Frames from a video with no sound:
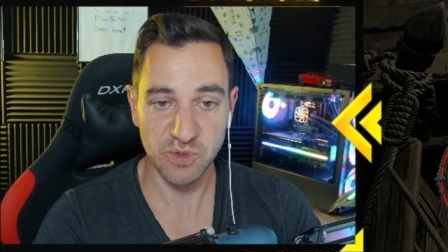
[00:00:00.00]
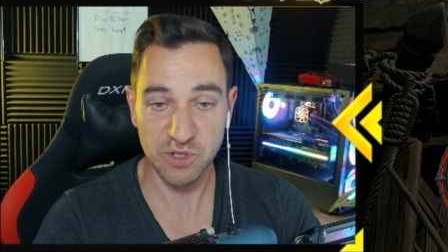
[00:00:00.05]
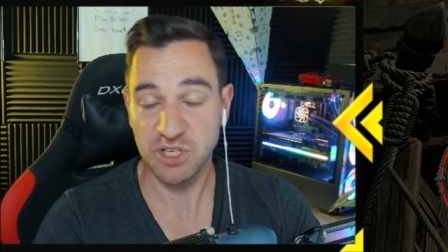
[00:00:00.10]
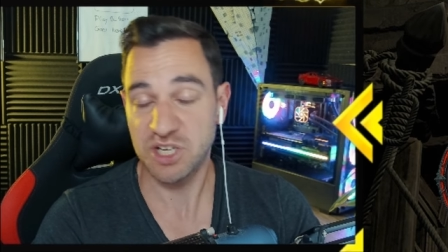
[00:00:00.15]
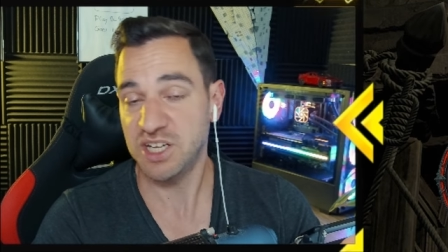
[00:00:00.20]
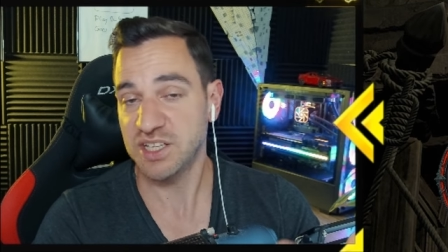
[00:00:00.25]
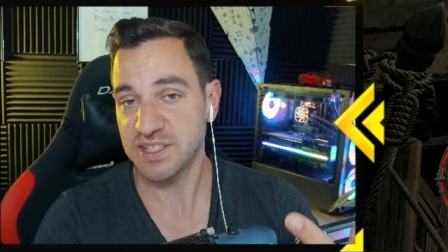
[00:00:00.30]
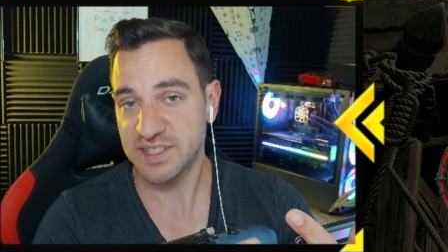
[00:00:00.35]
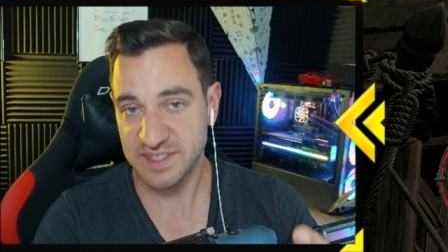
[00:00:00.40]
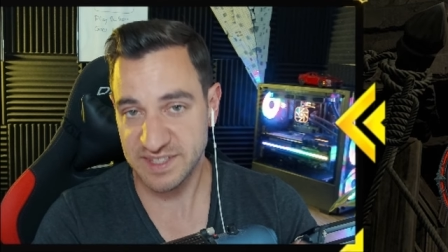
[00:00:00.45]
which
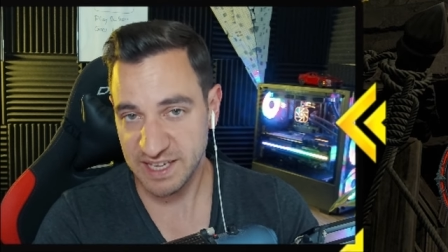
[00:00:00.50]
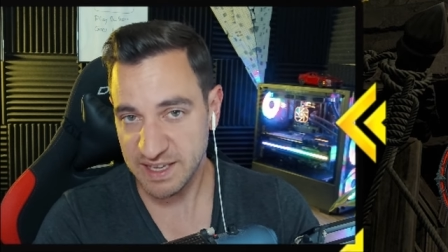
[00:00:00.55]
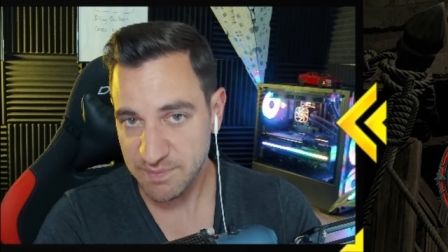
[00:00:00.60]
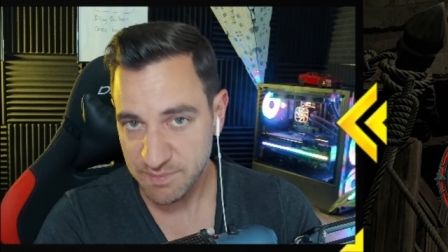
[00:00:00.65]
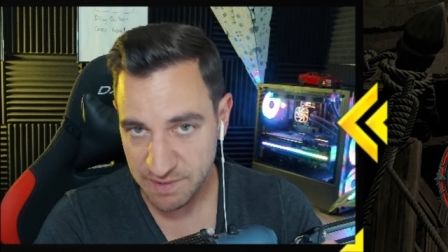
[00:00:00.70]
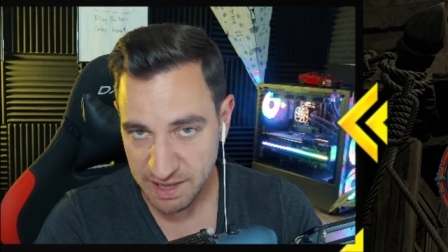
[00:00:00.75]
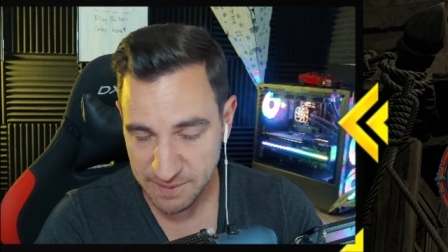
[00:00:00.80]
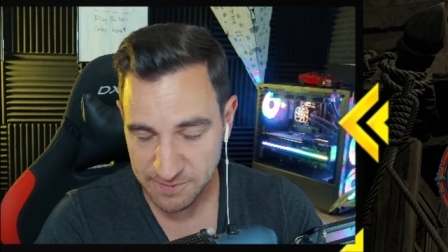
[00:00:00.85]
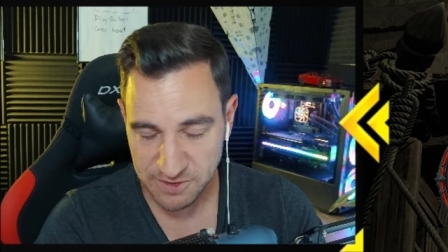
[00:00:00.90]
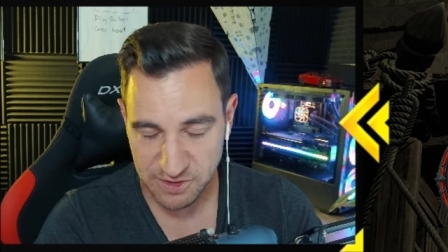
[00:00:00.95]
are the
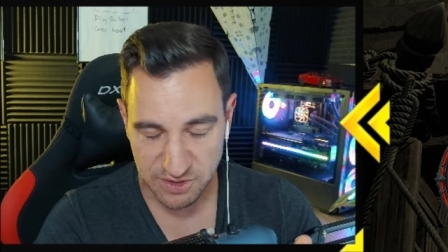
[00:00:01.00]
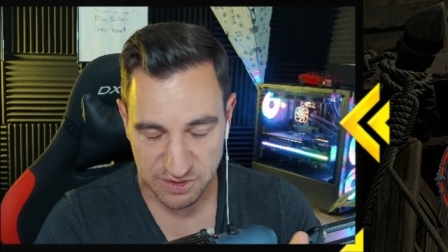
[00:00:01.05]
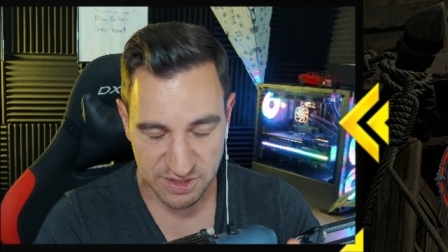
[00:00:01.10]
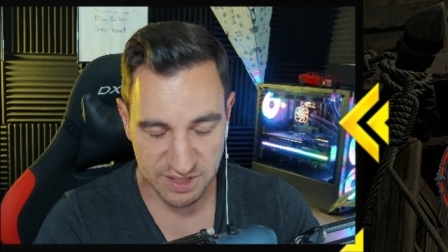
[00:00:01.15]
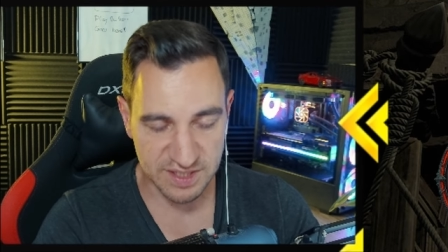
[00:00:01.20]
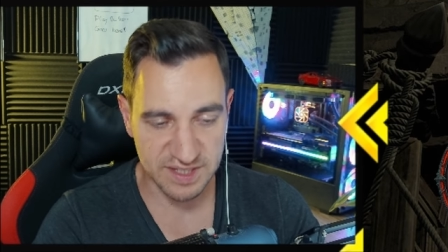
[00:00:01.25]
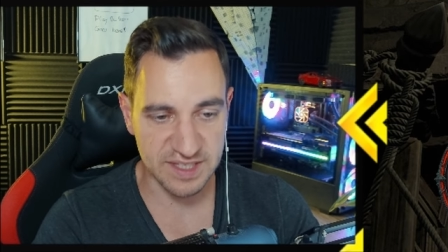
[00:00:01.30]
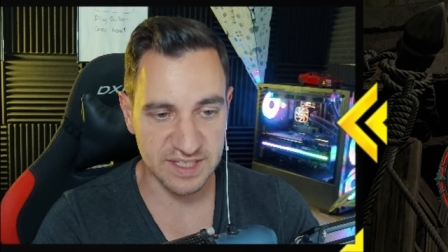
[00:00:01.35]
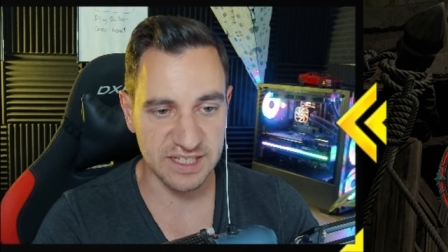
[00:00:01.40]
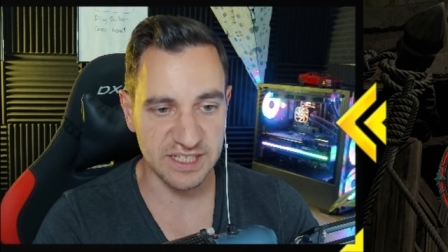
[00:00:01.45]
same maps
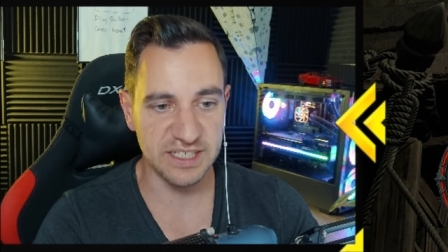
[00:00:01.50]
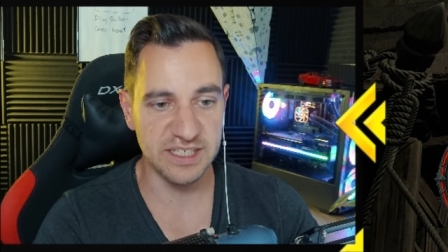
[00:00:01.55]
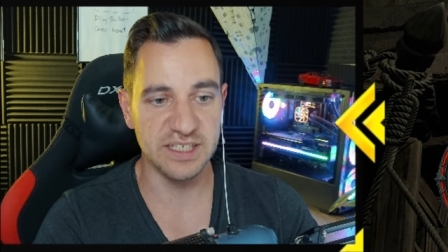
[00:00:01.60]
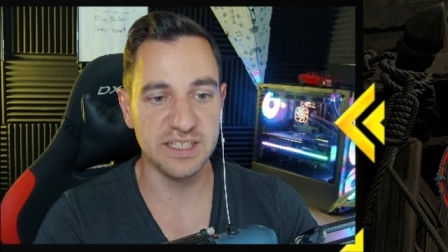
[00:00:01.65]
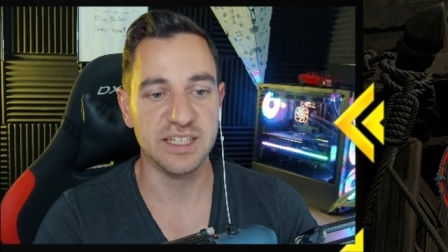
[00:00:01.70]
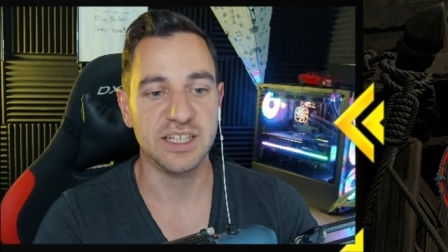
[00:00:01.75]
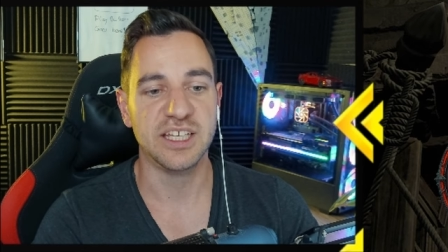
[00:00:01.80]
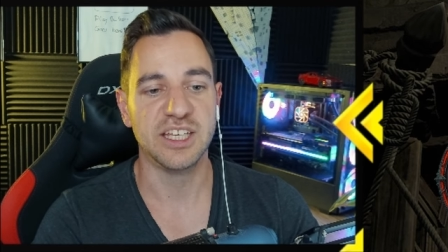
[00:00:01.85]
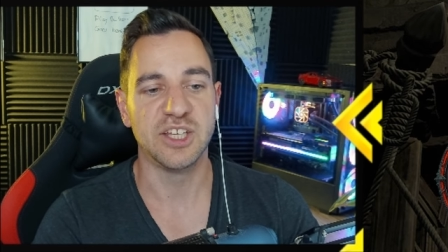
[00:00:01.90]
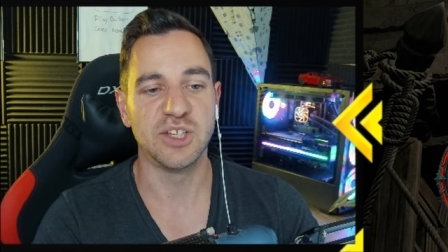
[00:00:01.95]

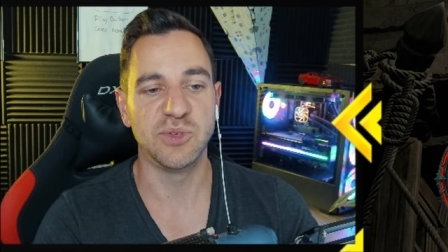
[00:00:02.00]
consistently.